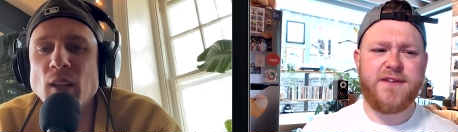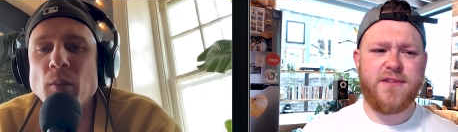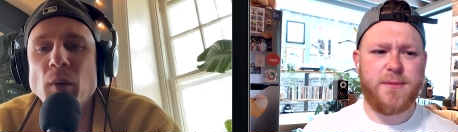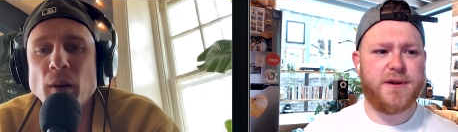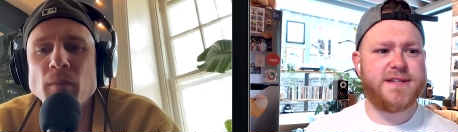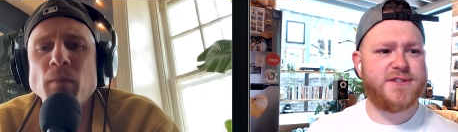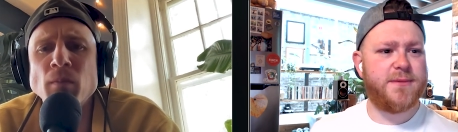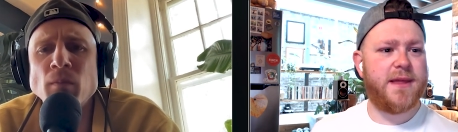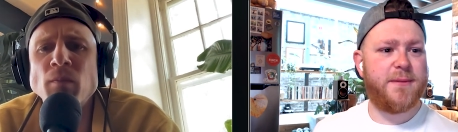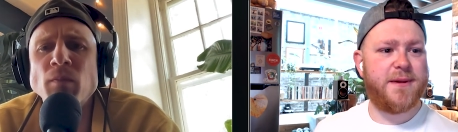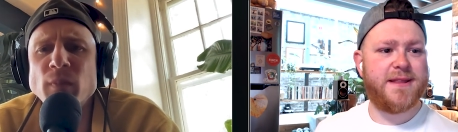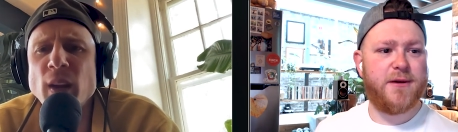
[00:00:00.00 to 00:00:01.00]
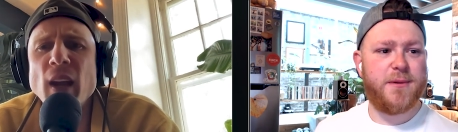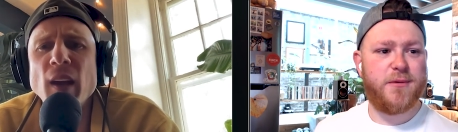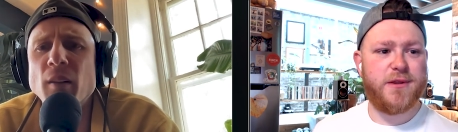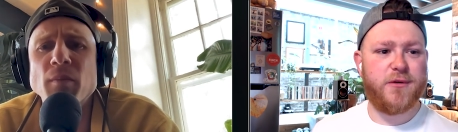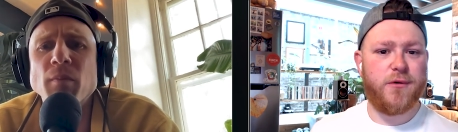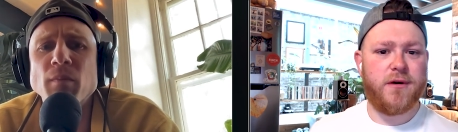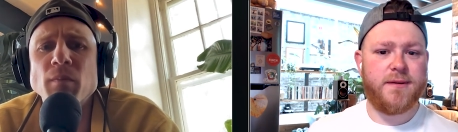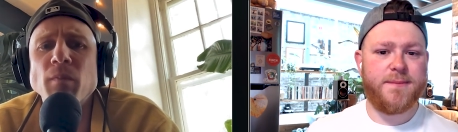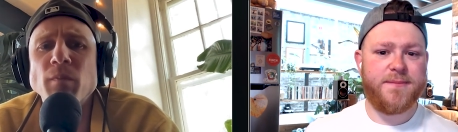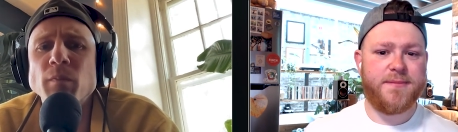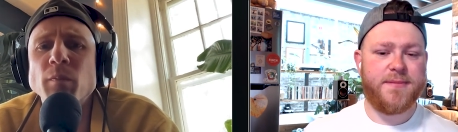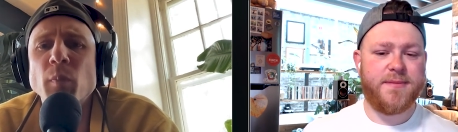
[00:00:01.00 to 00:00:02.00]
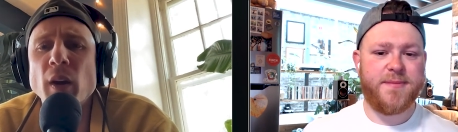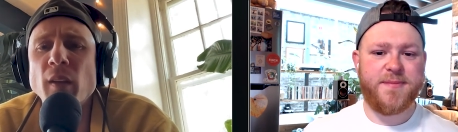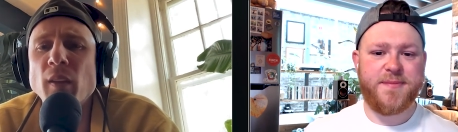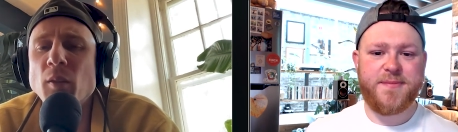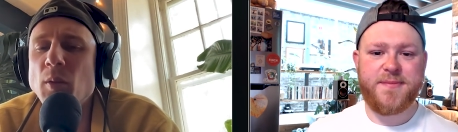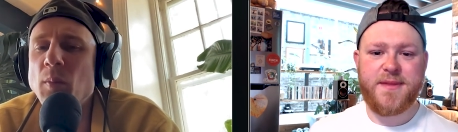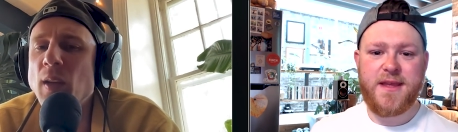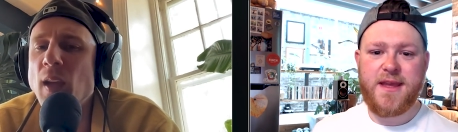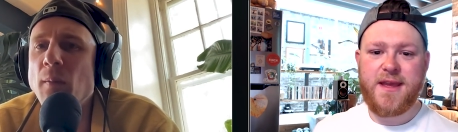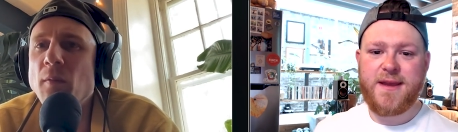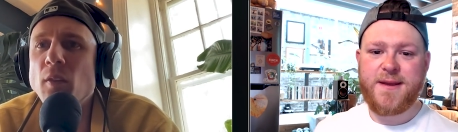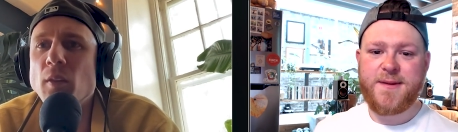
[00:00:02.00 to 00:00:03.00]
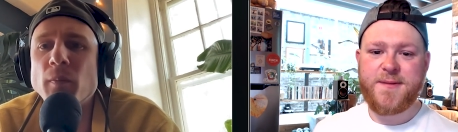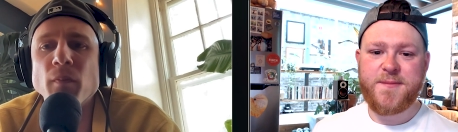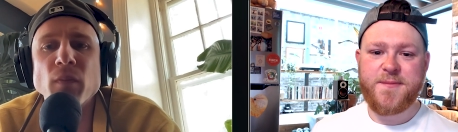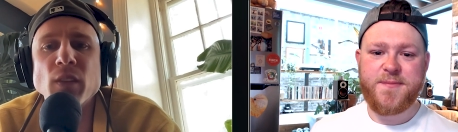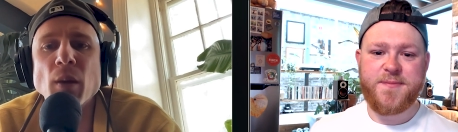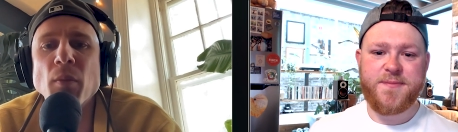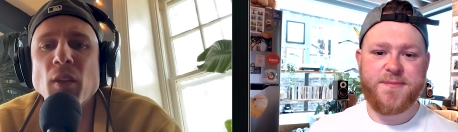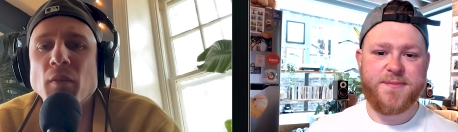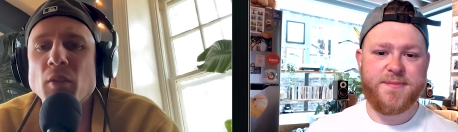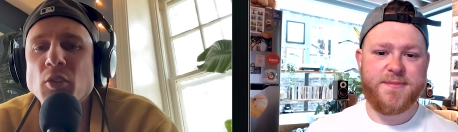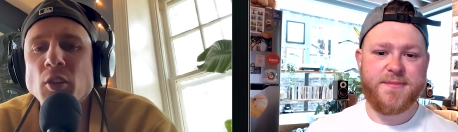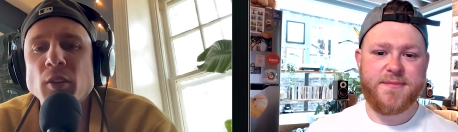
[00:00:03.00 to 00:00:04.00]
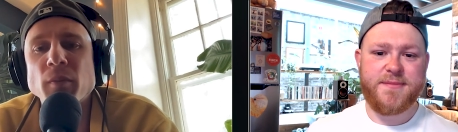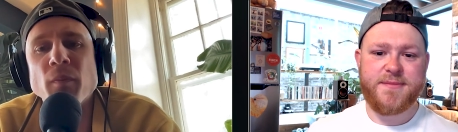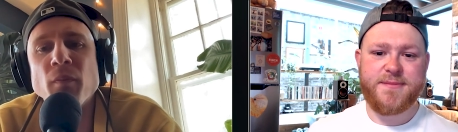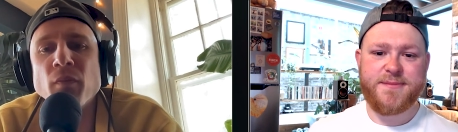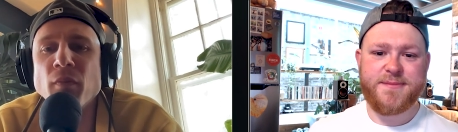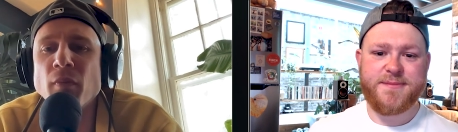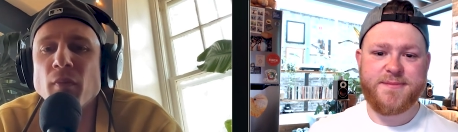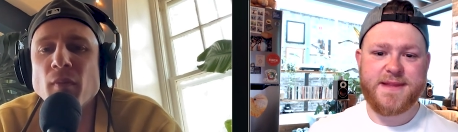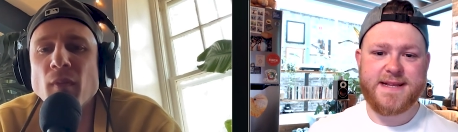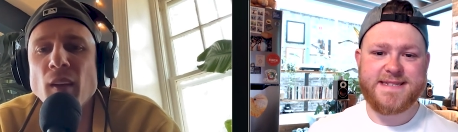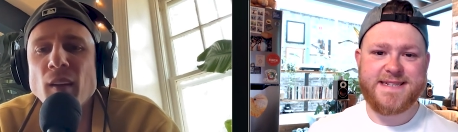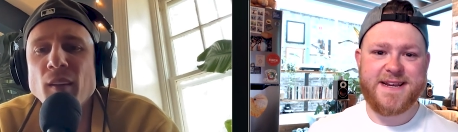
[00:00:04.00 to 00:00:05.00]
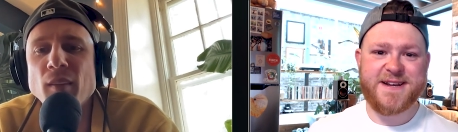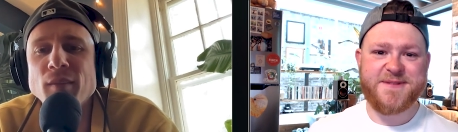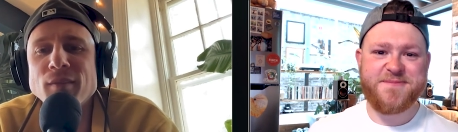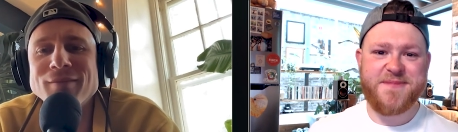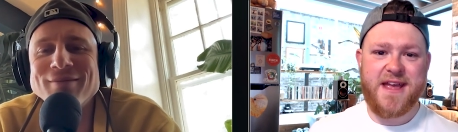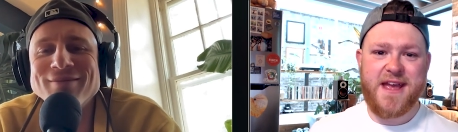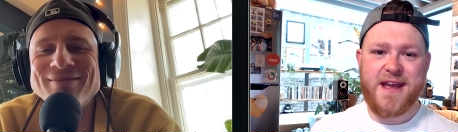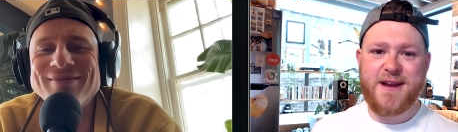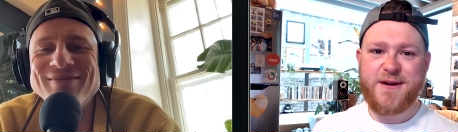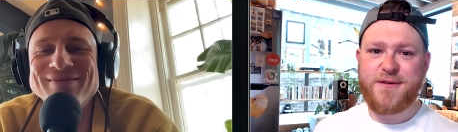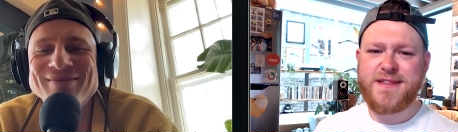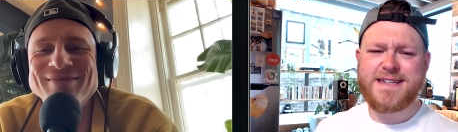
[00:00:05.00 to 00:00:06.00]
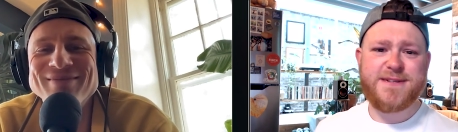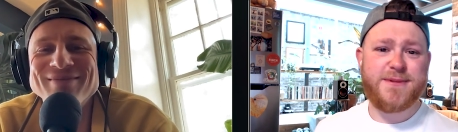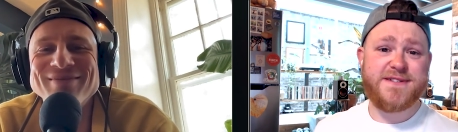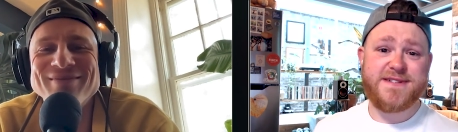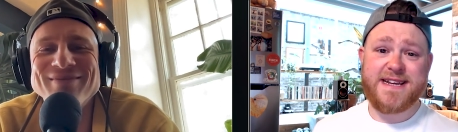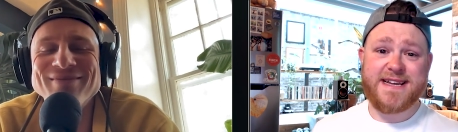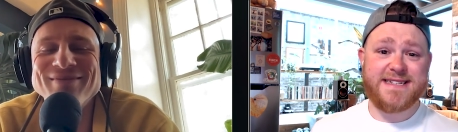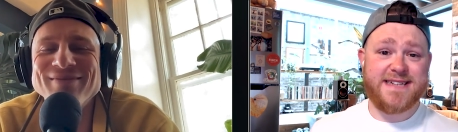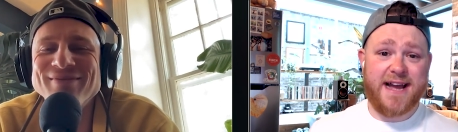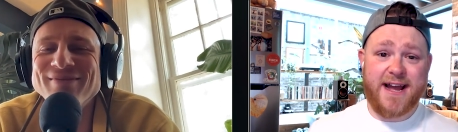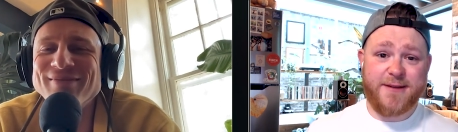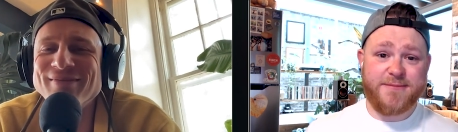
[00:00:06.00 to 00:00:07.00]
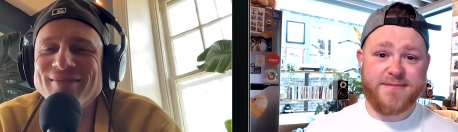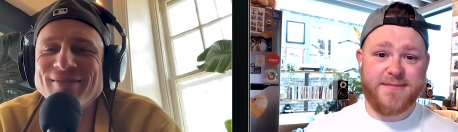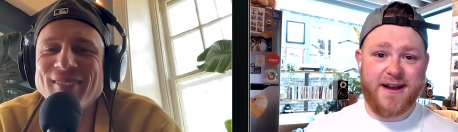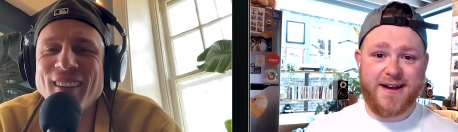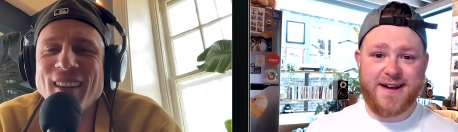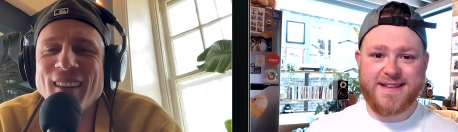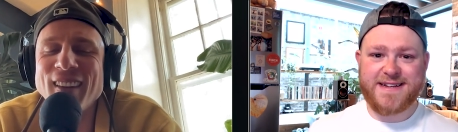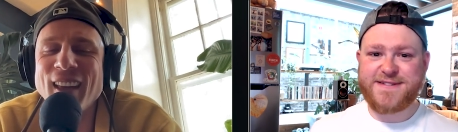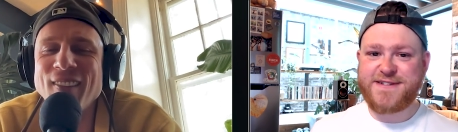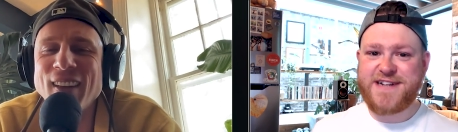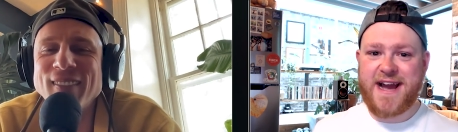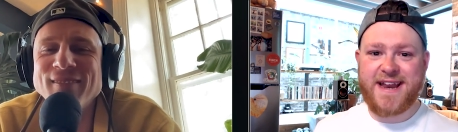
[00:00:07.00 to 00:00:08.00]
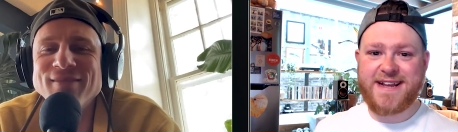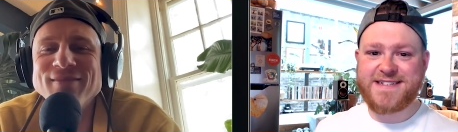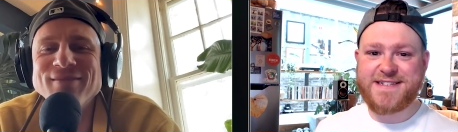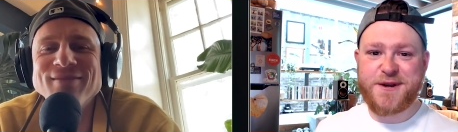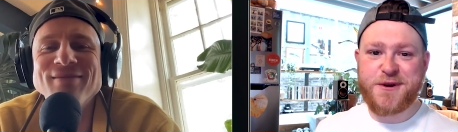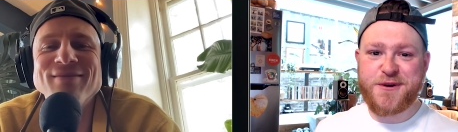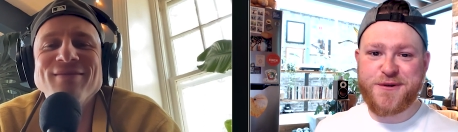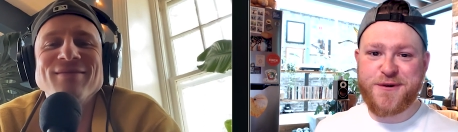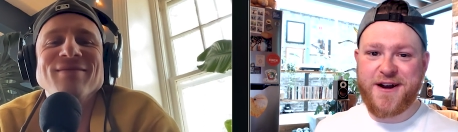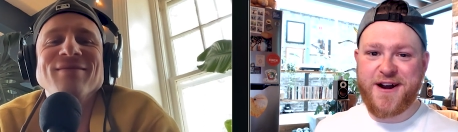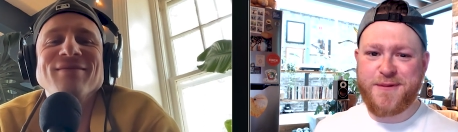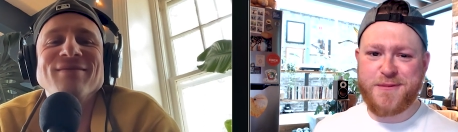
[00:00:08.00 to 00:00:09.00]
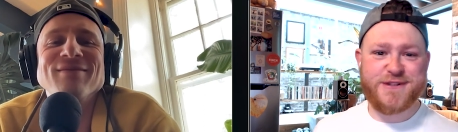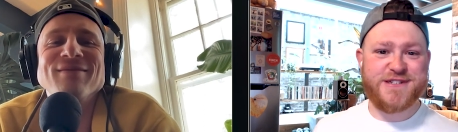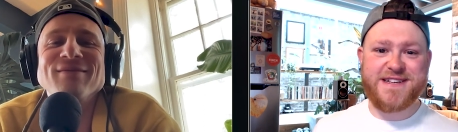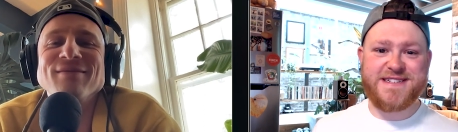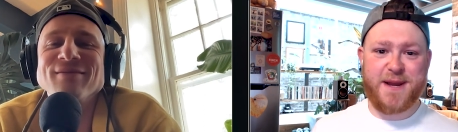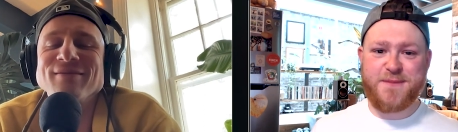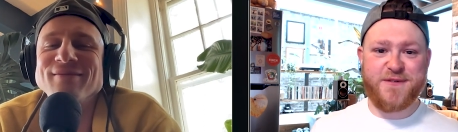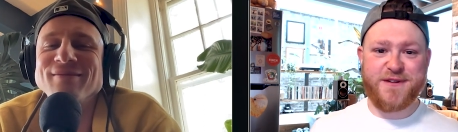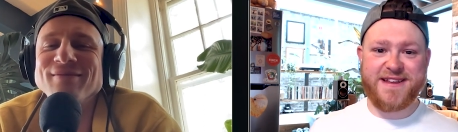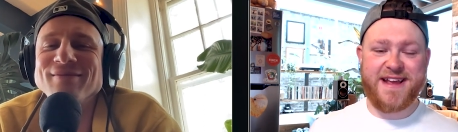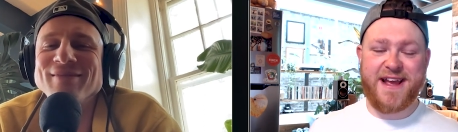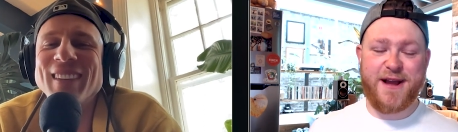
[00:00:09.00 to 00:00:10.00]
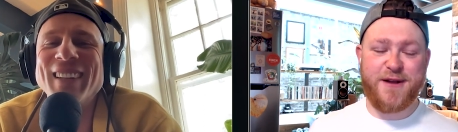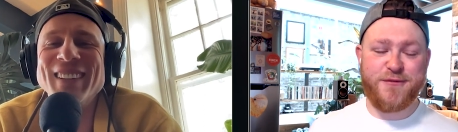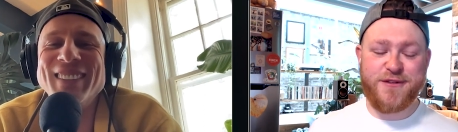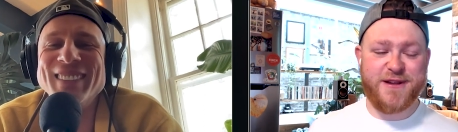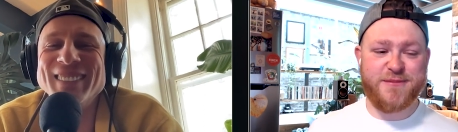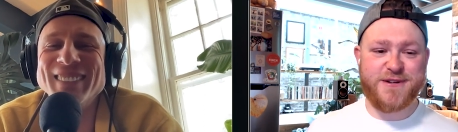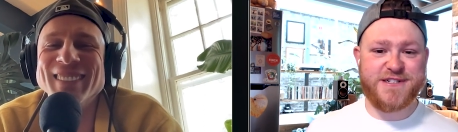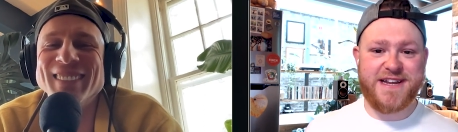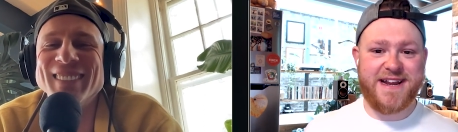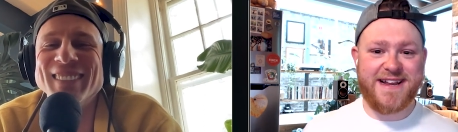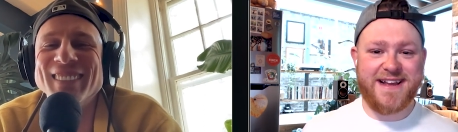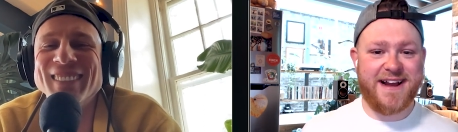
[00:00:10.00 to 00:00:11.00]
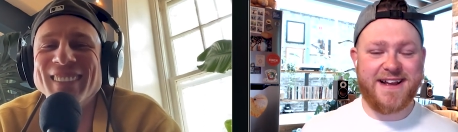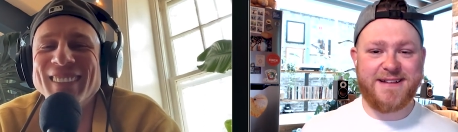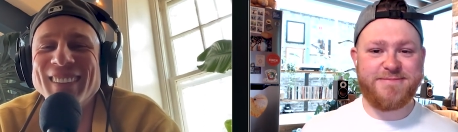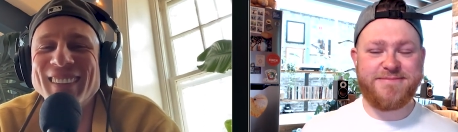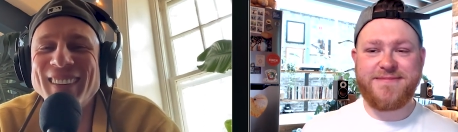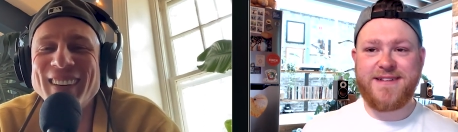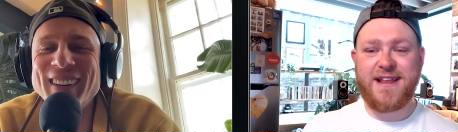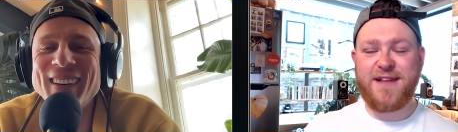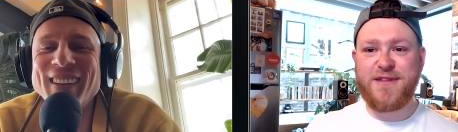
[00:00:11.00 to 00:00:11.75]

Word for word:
Speaker 1: but brainstorm that a bit. yeah, really cool. But I think we'd be game for something for sure. Yeah. Sick.
Speaker 2: Well, thanks so much for taking the time. Uh, thanks for man. chatting so emotionally depthful today. I really appreciate it. I, I, I love